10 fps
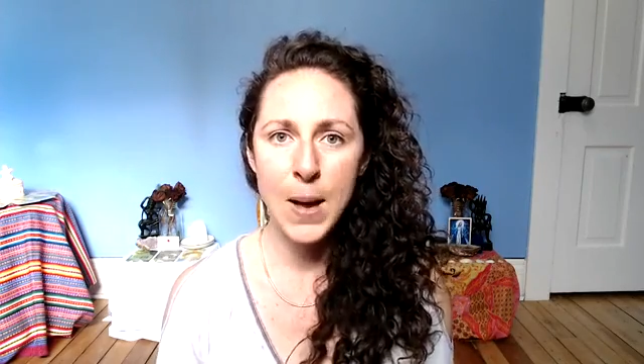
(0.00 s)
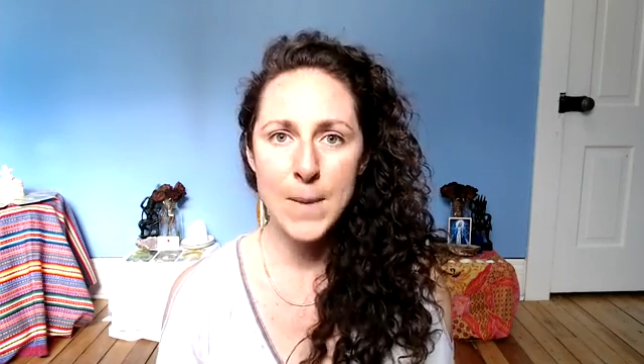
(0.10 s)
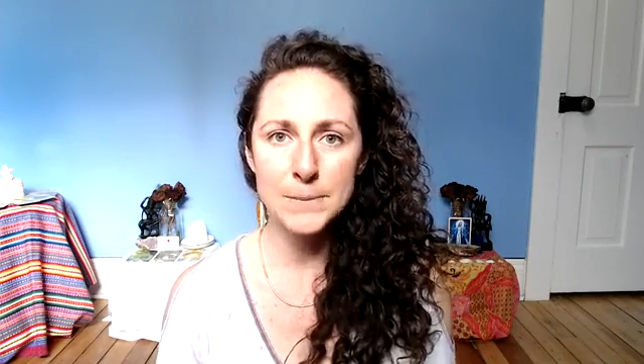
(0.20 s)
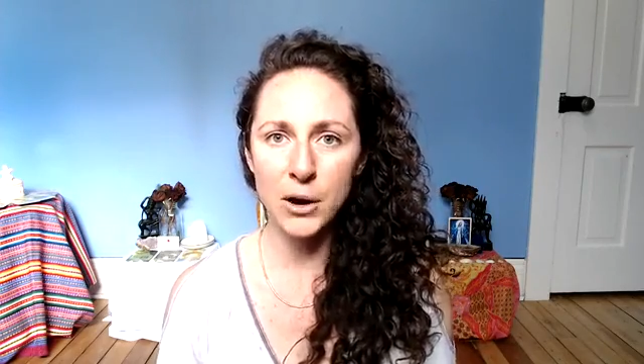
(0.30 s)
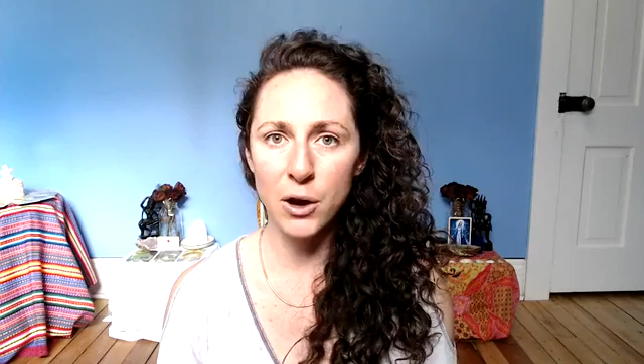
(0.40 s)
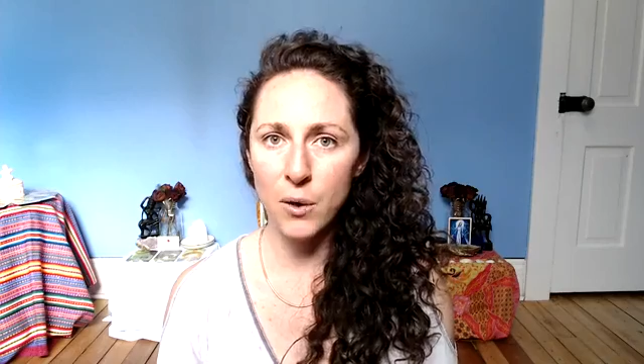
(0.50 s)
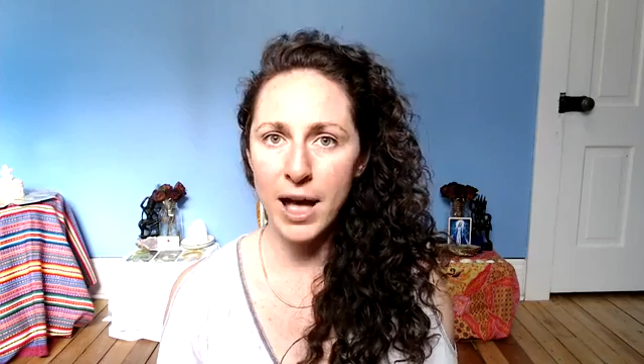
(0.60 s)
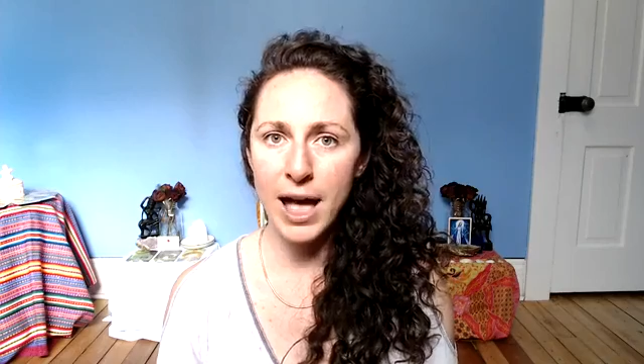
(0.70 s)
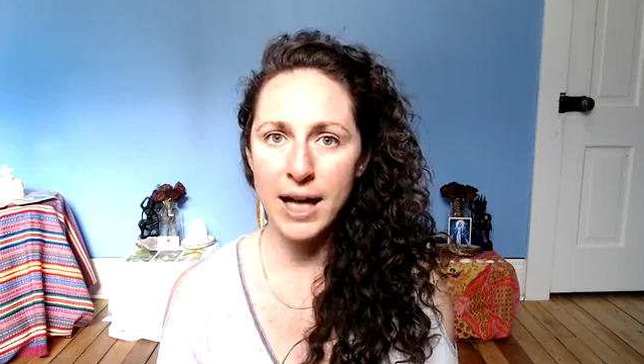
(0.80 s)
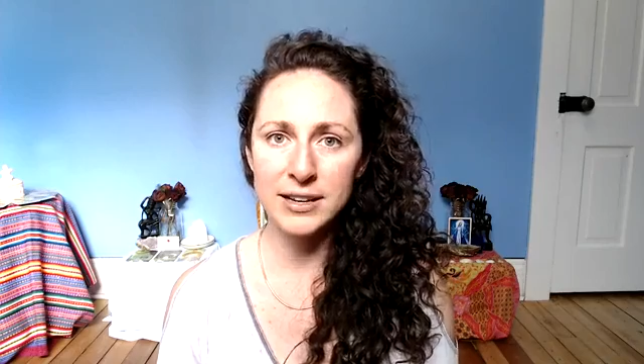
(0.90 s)
but go
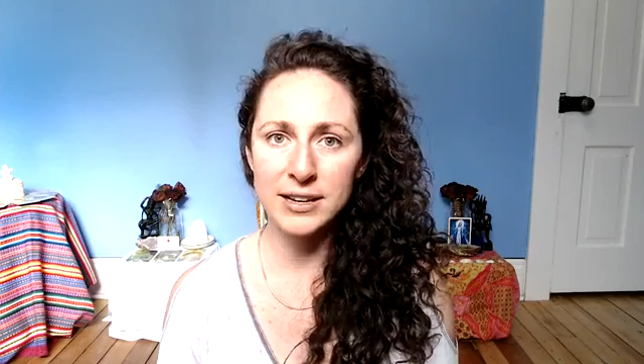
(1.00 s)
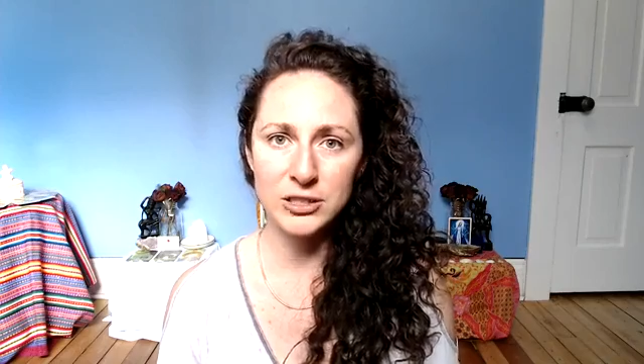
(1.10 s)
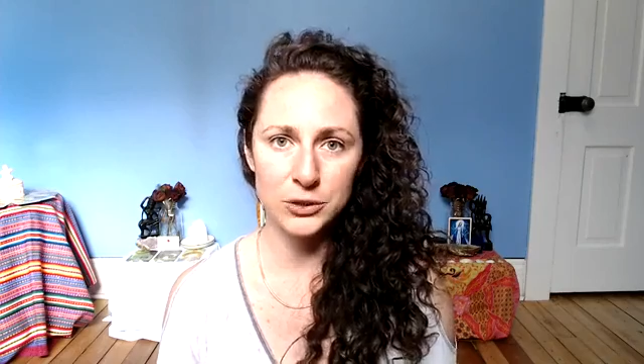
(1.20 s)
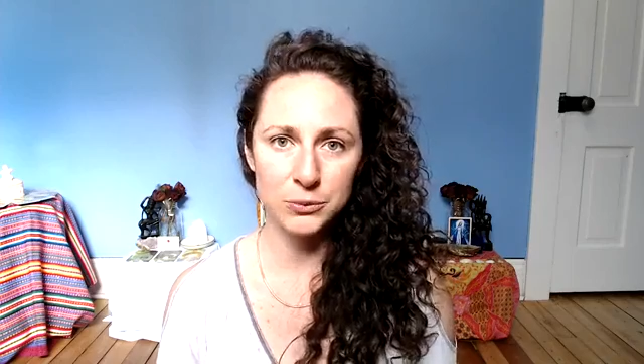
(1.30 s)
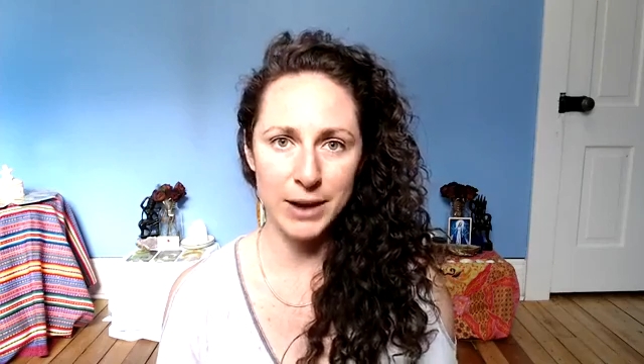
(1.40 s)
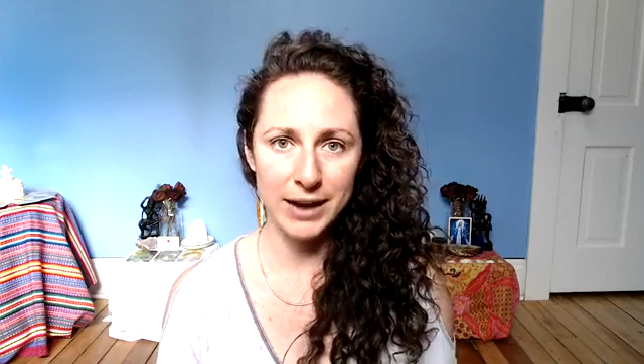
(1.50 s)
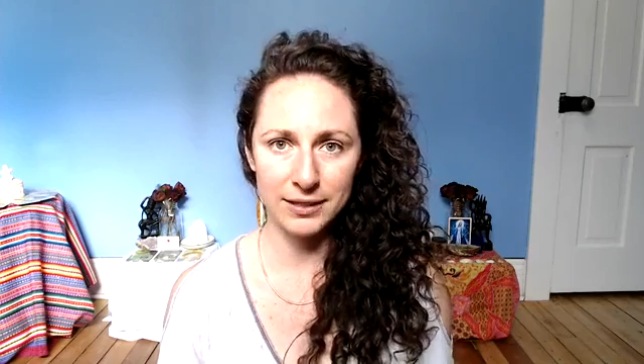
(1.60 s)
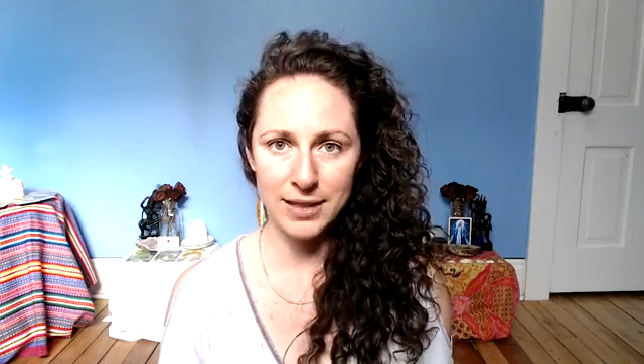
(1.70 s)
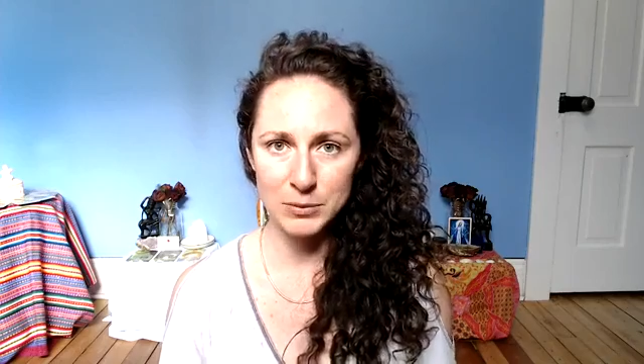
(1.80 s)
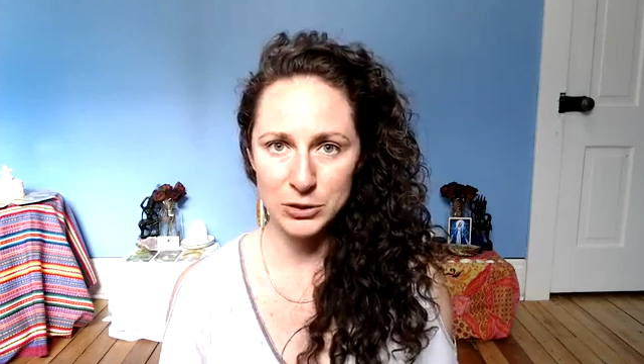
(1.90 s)
ahead and direct
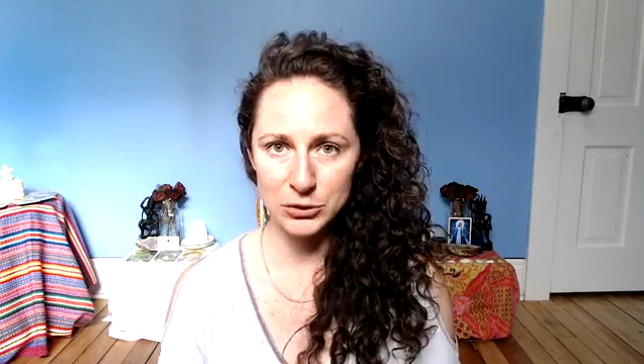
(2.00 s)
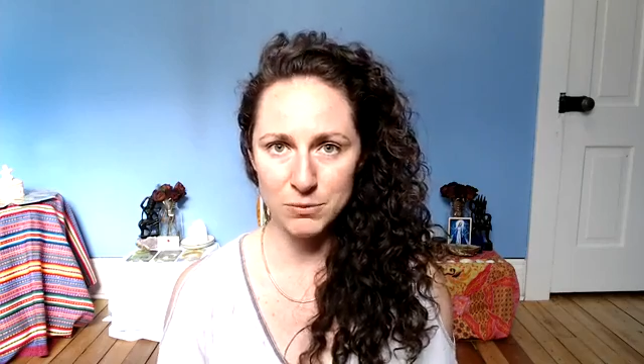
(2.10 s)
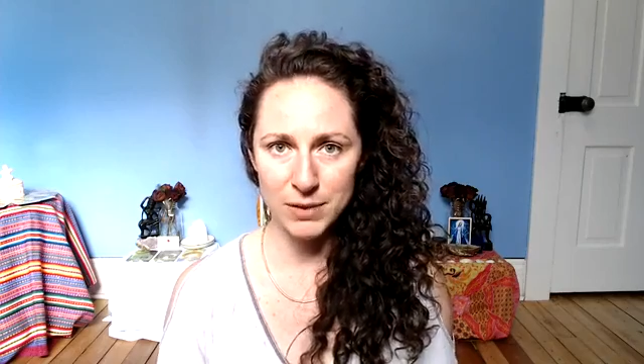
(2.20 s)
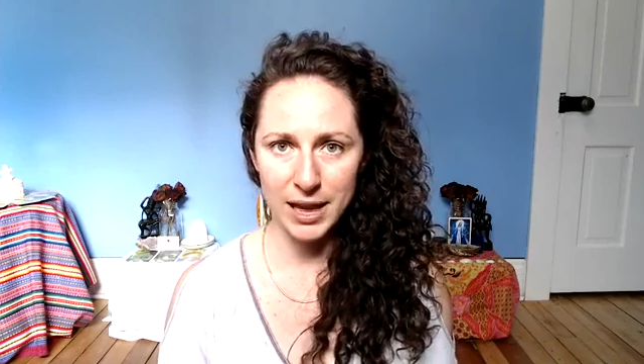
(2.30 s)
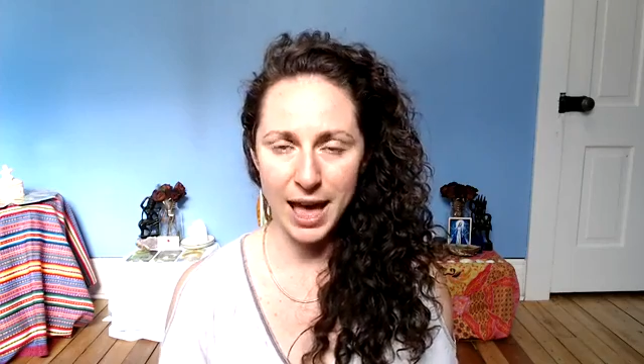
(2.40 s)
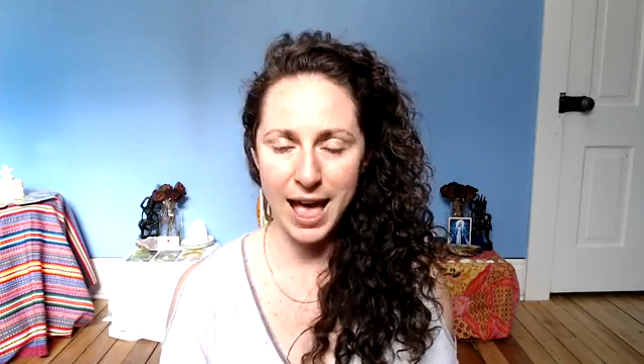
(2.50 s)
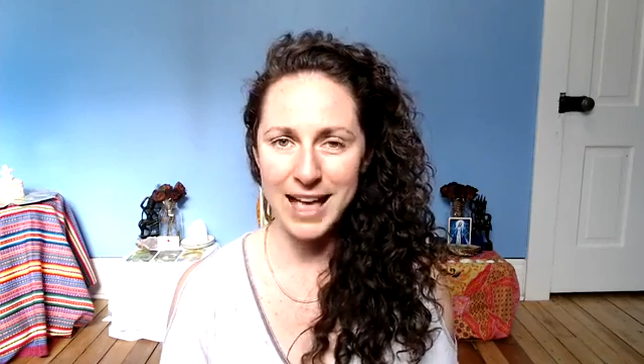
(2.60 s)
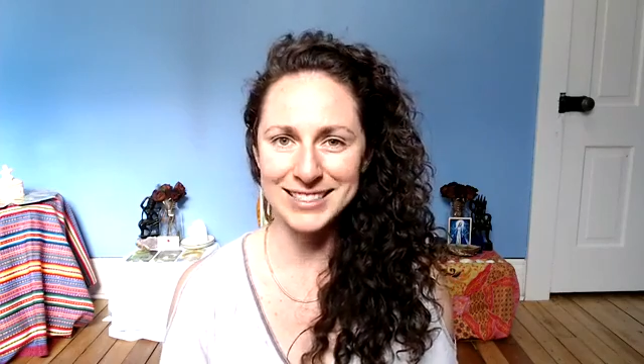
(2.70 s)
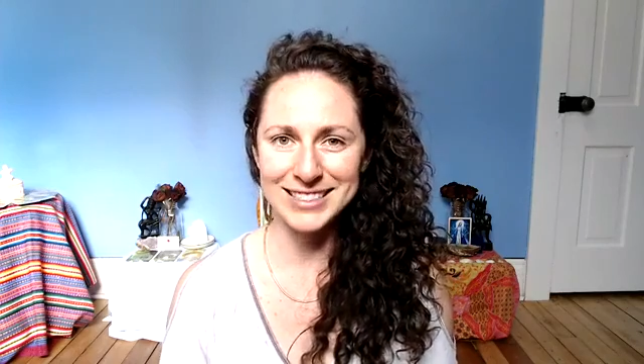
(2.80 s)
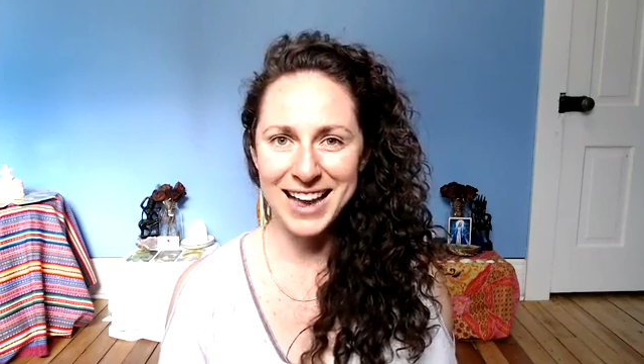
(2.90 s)
them to me.
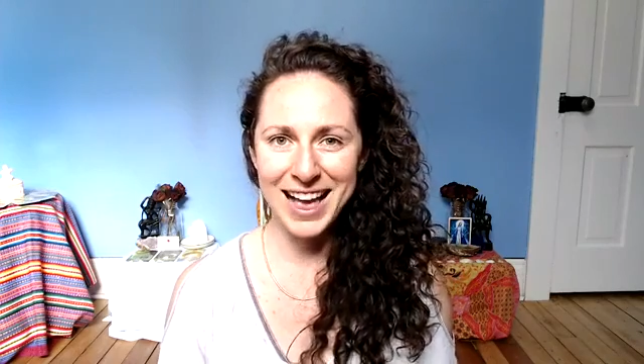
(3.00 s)
And